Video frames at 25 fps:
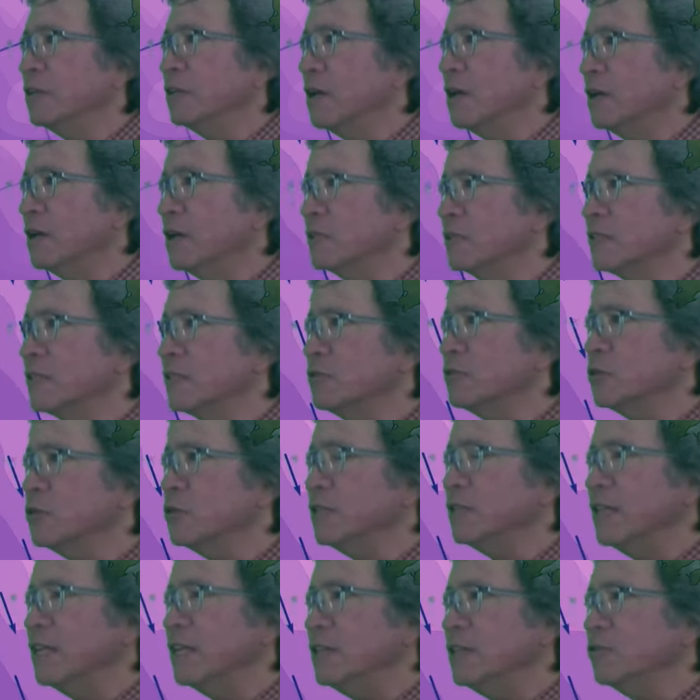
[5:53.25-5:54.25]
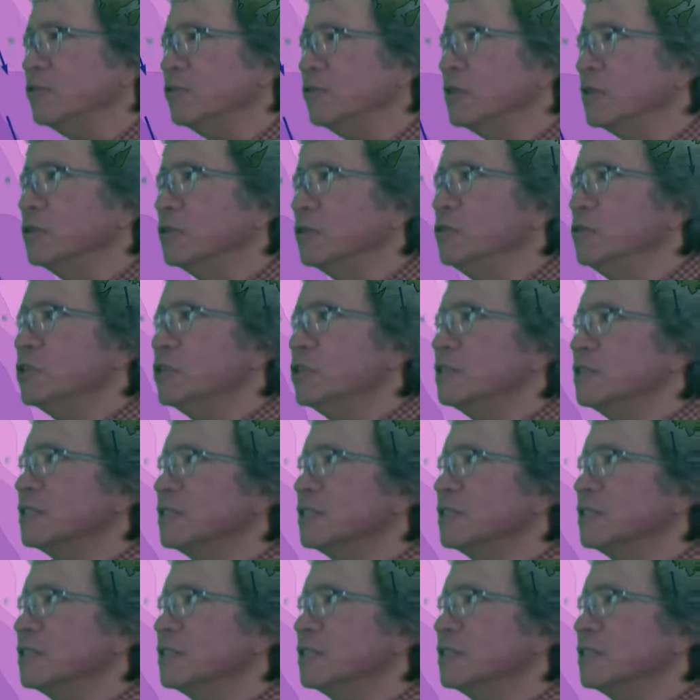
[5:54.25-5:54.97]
uh, central and eastern Aleutians.